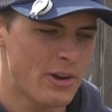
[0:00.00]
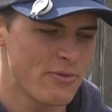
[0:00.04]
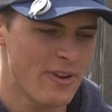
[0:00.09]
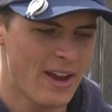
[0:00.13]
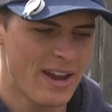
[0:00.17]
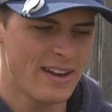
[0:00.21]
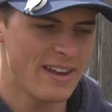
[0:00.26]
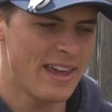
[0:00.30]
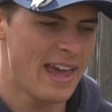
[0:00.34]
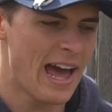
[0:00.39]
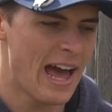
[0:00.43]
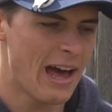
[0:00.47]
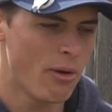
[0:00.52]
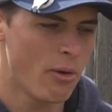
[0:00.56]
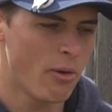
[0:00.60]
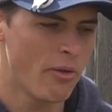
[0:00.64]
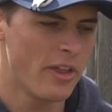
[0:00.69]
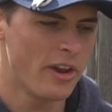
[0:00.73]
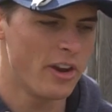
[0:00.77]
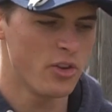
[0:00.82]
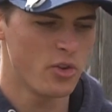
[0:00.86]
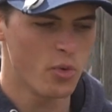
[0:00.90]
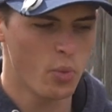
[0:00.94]
Randy Howell
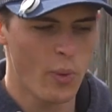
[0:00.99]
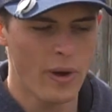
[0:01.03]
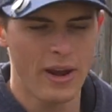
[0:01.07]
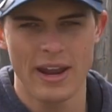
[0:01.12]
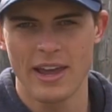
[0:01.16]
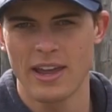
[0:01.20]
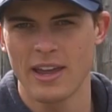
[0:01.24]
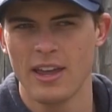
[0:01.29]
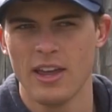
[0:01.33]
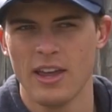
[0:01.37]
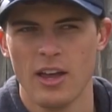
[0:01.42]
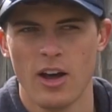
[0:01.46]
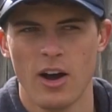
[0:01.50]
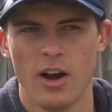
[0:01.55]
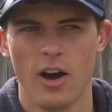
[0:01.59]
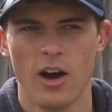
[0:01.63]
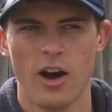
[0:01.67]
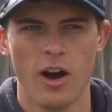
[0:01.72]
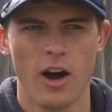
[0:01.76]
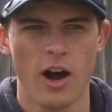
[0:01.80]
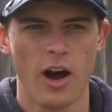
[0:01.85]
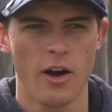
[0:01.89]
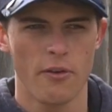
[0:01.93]
that is winning
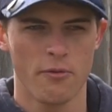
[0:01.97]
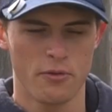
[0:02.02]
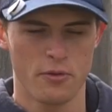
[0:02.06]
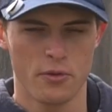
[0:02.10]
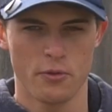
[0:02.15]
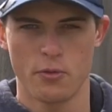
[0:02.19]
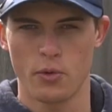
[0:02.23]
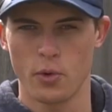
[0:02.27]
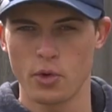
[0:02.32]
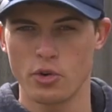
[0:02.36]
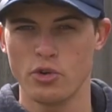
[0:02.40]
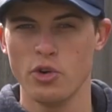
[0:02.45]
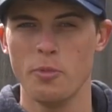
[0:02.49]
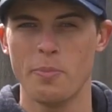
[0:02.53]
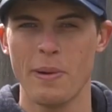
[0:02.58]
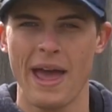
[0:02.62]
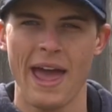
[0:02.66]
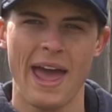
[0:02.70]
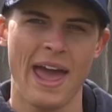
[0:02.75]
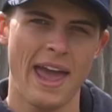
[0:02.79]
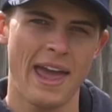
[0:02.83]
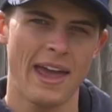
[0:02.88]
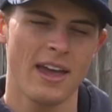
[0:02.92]
for Group
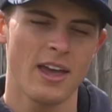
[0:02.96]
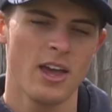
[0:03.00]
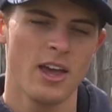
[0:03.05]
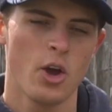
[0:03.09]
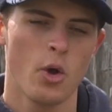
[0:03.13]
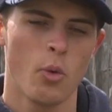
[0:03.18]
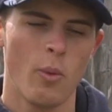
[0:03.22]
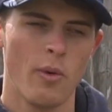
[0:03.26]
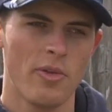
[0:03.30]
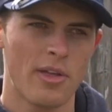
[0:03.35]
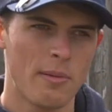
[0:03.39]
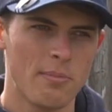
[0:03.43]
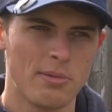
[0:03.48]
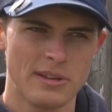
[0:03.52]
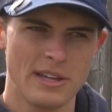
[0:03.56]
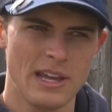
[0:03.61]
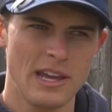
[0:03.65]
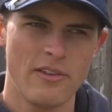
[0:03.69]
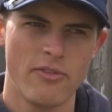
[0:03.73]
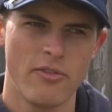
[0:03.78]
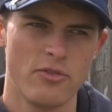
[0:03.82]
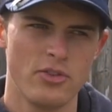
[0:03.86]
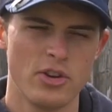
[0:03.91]
A with, I
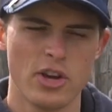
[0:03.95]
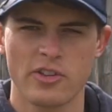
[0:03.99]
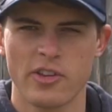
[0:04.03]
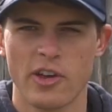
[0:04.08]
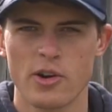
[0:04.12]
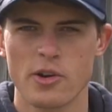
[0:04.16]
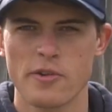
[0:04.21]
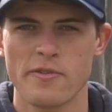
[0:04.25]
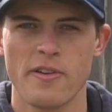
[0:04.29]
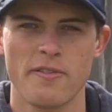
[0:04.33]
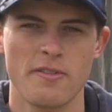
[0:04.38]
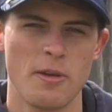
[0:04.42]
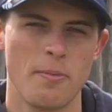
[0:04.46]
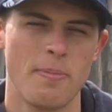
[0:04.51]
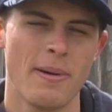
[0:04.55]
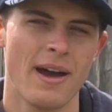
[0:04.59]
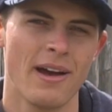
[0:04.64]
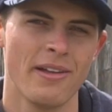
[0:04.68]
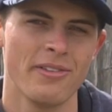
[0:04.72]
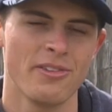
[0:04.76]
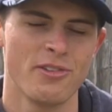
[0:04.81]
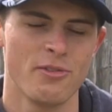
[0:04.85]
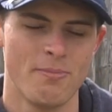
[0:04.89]
believe, just under 50
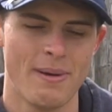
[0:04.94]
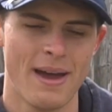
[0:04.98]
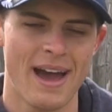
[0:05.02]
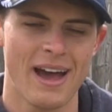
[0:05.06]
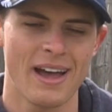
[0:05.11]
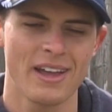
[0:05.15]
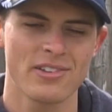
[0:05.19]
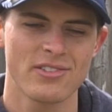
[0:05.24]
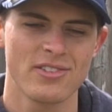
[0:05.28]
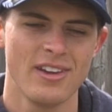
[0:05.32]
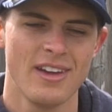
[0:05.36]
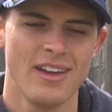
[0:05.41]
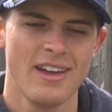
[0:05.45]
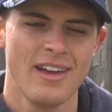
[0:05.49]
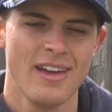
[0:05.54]
pounds of bass.